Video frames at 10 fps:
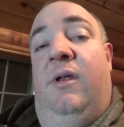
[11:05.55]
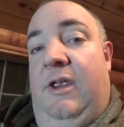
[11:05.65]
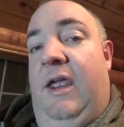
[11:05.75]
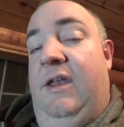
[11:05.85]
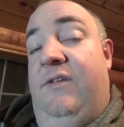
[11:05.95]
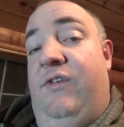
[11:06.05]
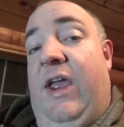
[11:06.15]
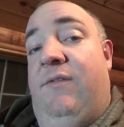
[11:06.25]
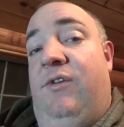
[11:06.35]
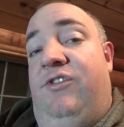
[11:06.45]
And if you
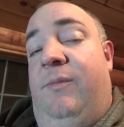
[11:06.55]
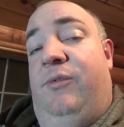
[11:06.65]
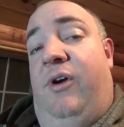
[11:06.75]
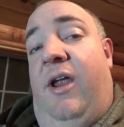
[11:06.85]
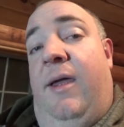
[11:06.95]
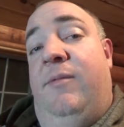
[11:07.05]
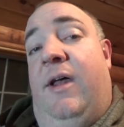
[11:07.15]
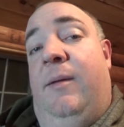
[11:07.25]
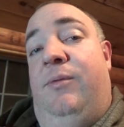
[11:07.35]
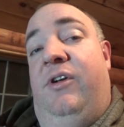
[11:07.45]
haven't subscribed,
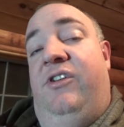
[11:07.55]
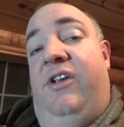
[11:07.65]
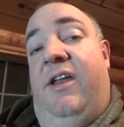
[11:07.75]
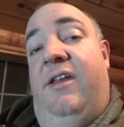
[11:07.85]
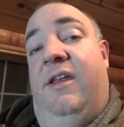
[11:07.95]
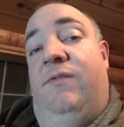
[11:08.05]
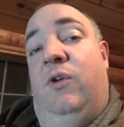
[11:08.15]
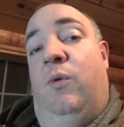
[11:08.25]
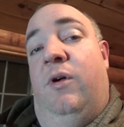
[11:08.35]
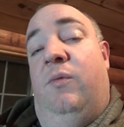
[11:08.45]
I'd appreciate it if
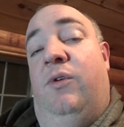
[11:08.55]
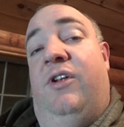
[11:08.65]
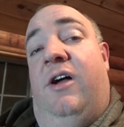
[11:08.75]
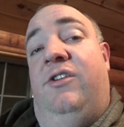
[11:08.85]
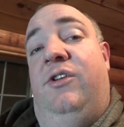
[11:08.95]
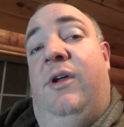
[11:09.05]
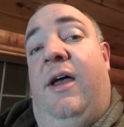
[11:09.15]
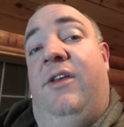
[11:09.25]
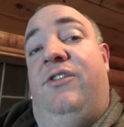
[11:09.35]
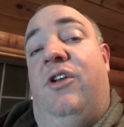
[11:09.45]
you would. We'll talk to you
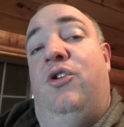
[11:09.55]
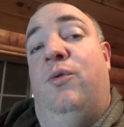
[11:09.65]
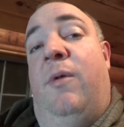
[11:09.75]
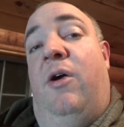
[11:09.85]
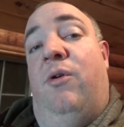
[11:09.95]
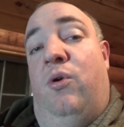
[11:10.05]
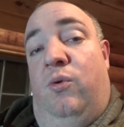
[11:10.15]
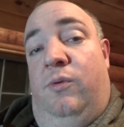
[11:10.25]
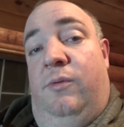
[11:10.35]
guys tomorrow.